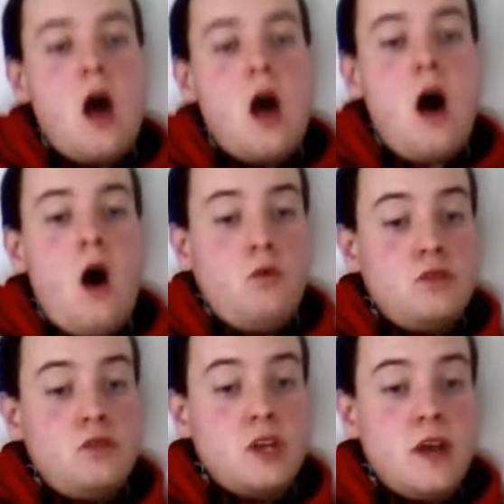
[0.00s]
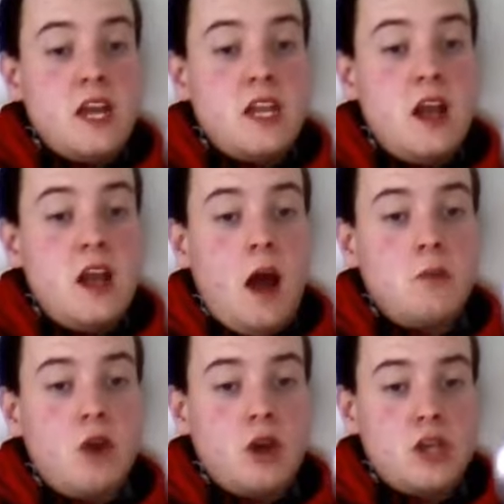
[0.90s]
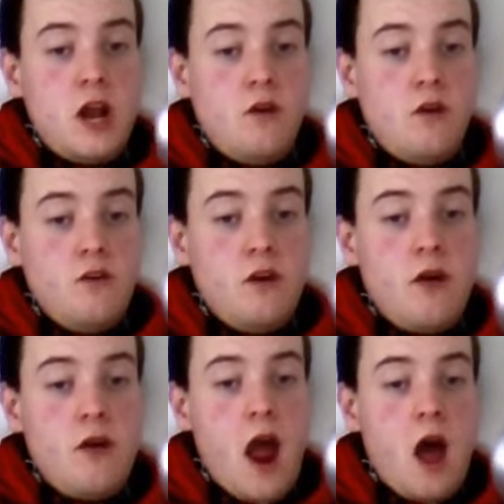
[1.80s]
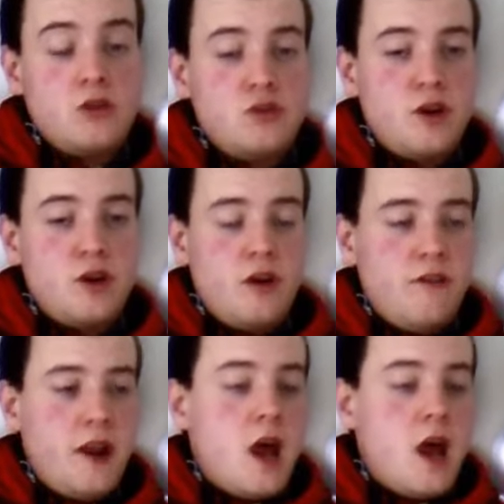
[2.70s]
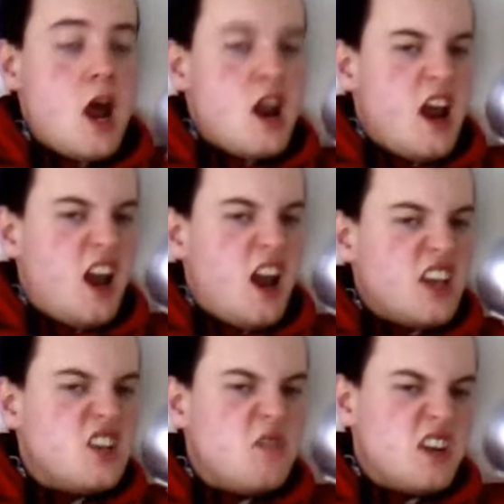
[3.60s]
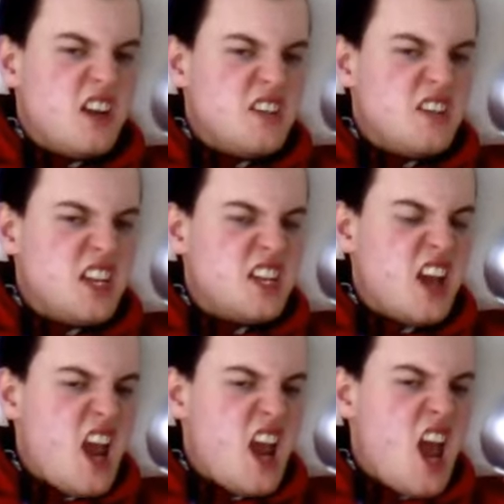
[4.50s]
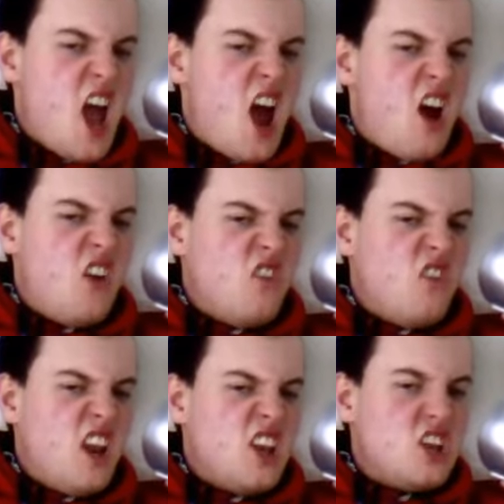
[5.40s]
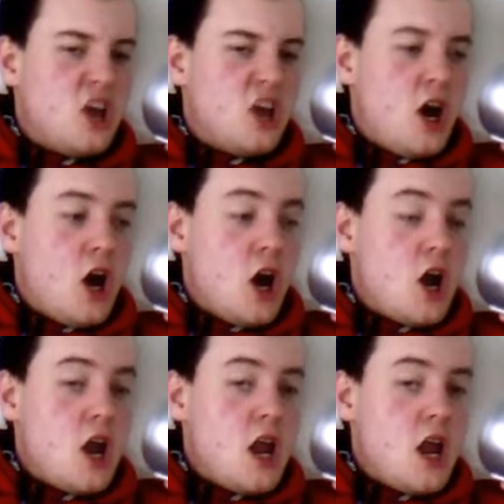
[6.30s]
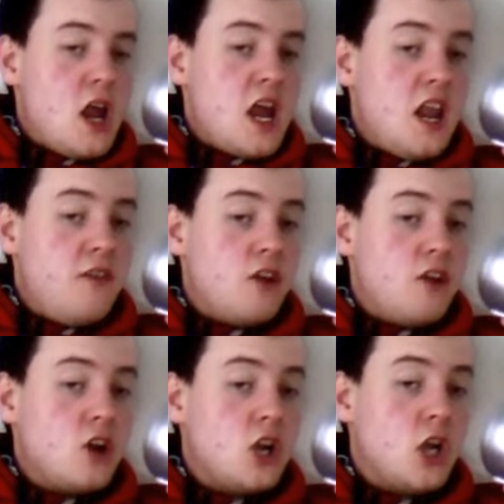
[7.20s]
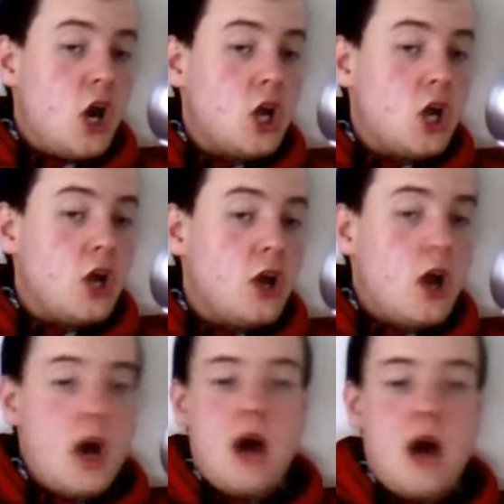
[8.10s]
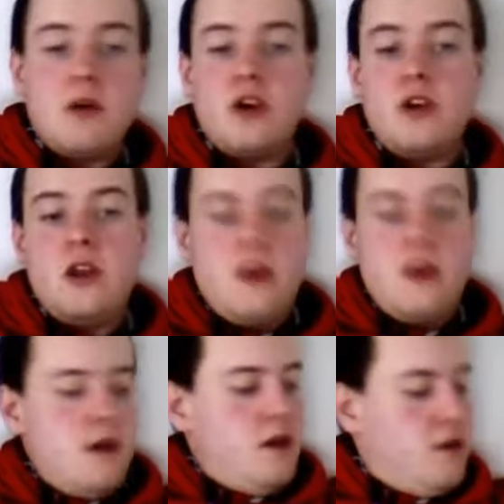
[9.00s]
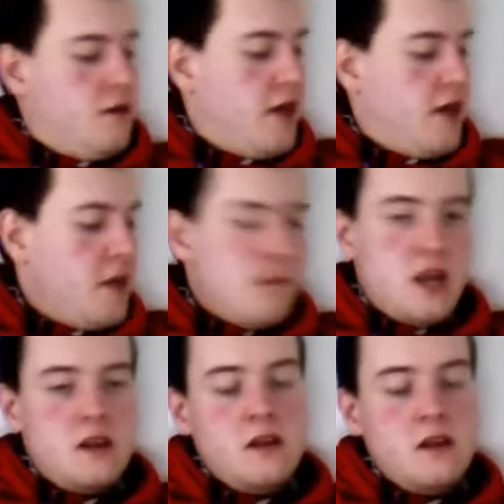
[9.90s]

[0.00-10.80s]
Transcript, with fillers: Uh, oh, so I get the alarm clock down. Right, I'll just switch it off then. Now let's see what time does it say. Well, it's uh, 11 o'clock. Oh, good. That means...